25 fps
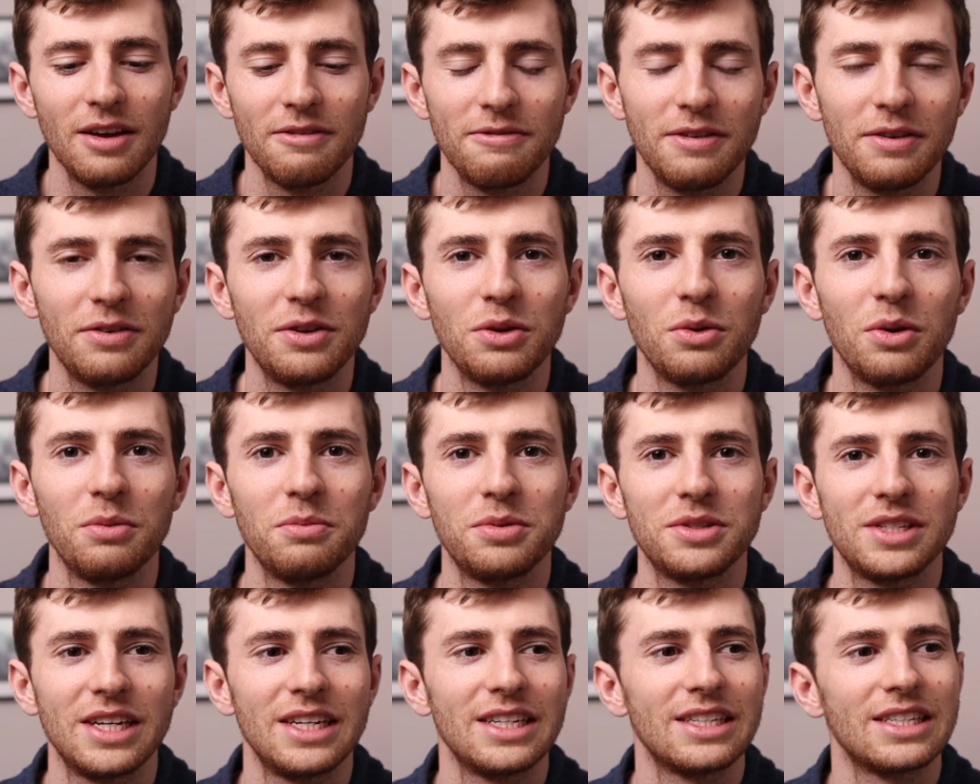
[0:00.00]

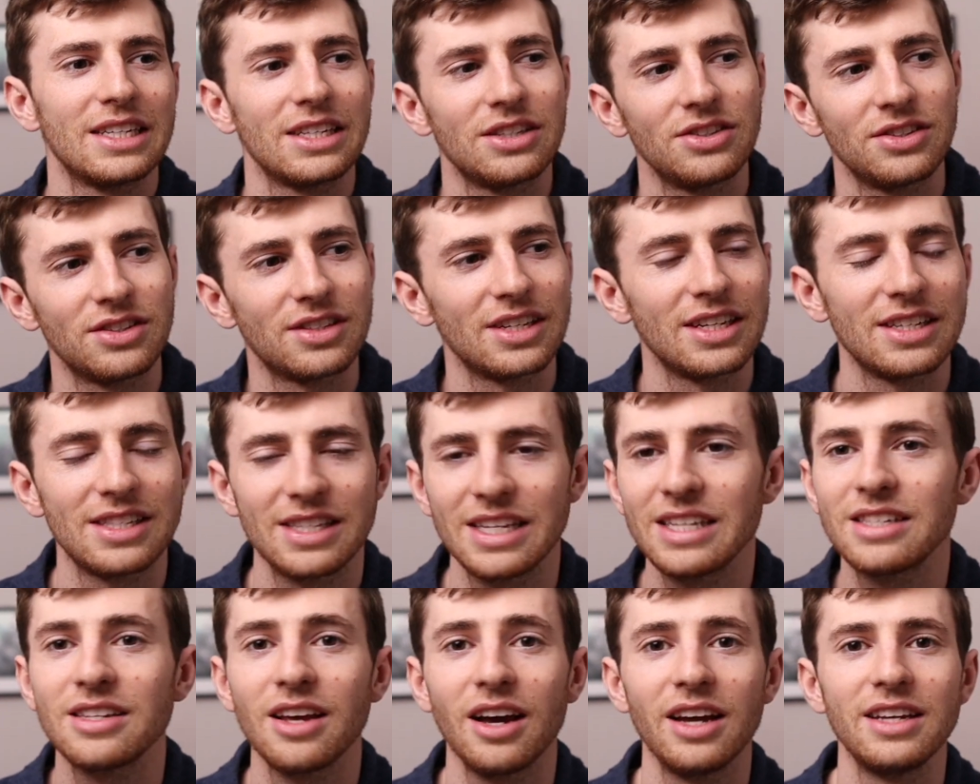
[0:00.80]
51% decisions is
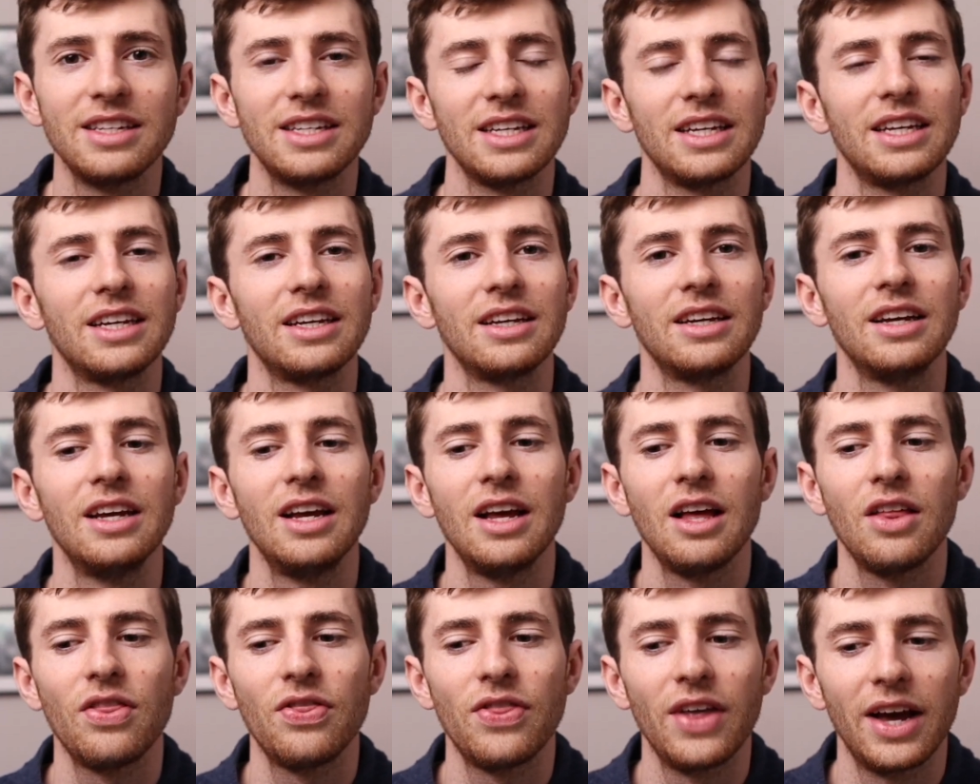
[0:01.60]
this idea
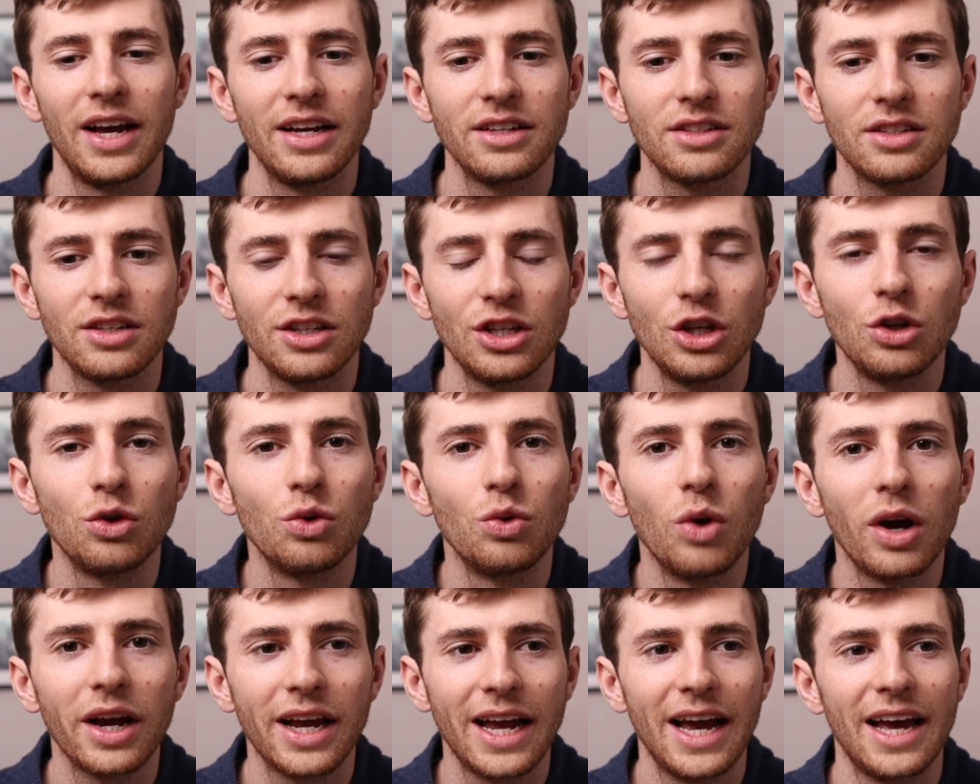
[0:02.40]
that
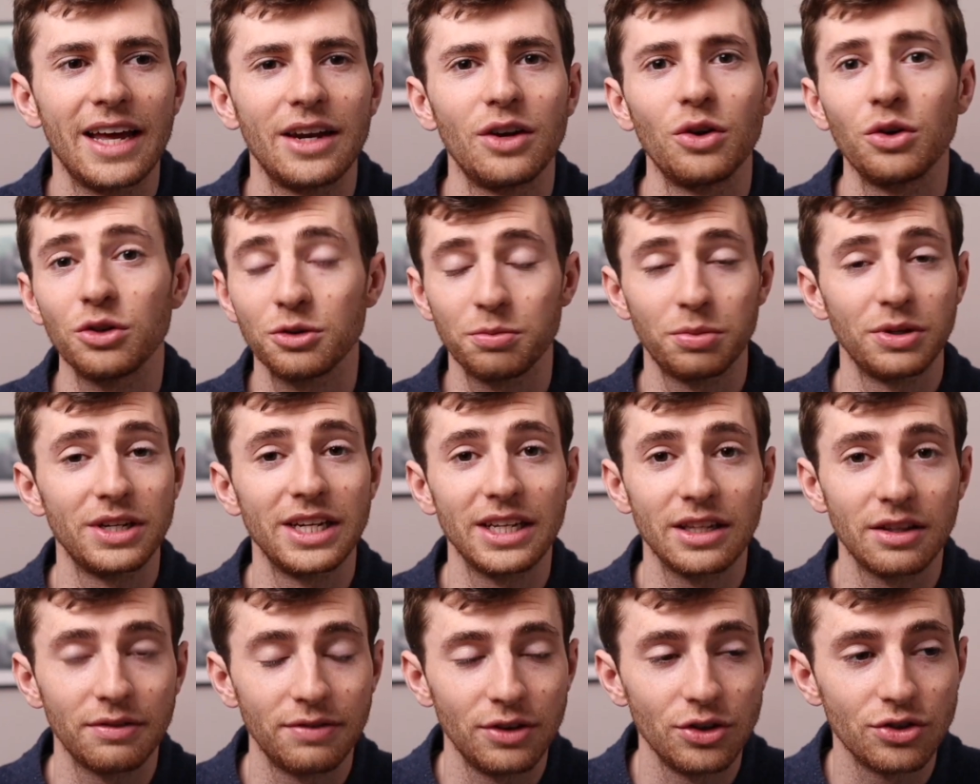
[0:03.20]
you cannot
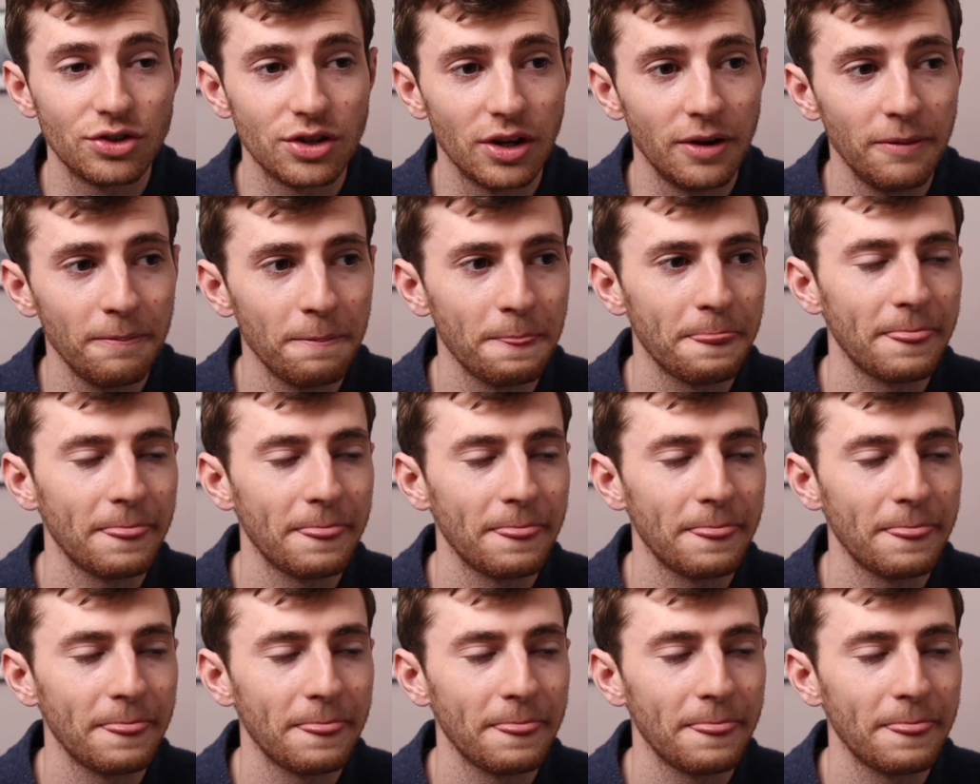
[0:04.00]
predict the future.